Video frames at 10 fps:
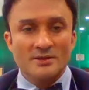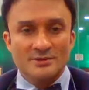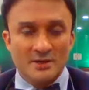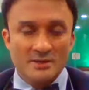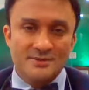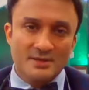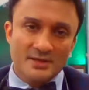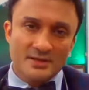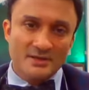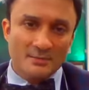since
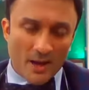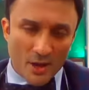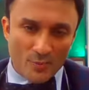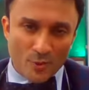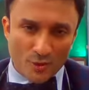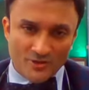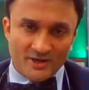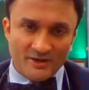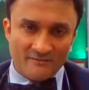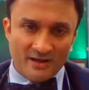it is a
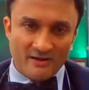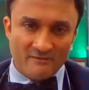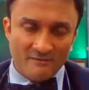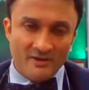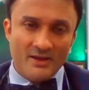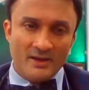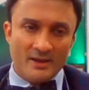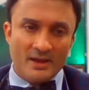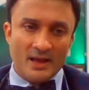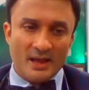bioprosthetic valve,
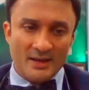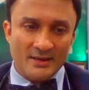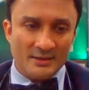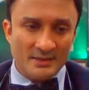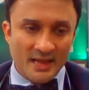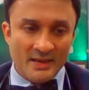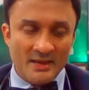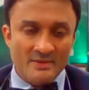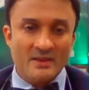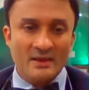and
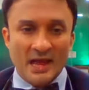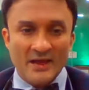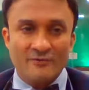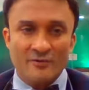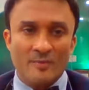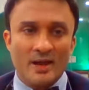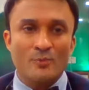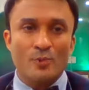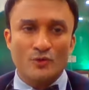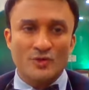then the life of the
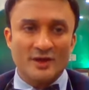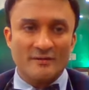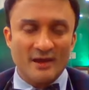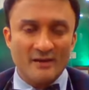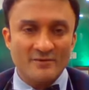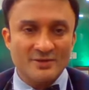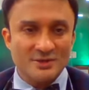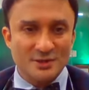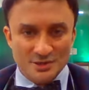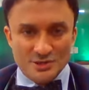bioprosthetic valve, which the
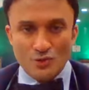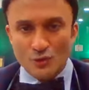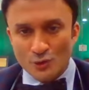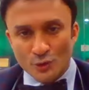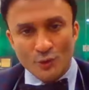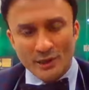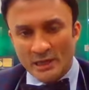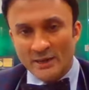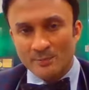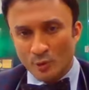surgeons also
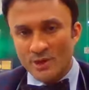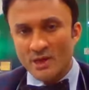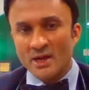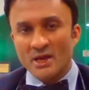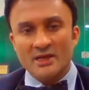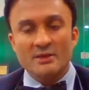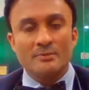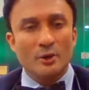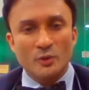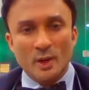routinely put, is
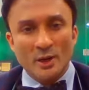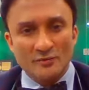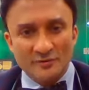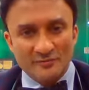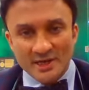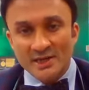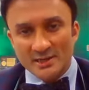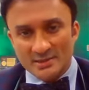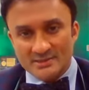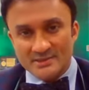about 12 to 15
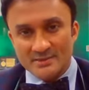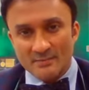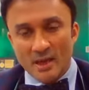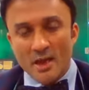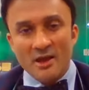years.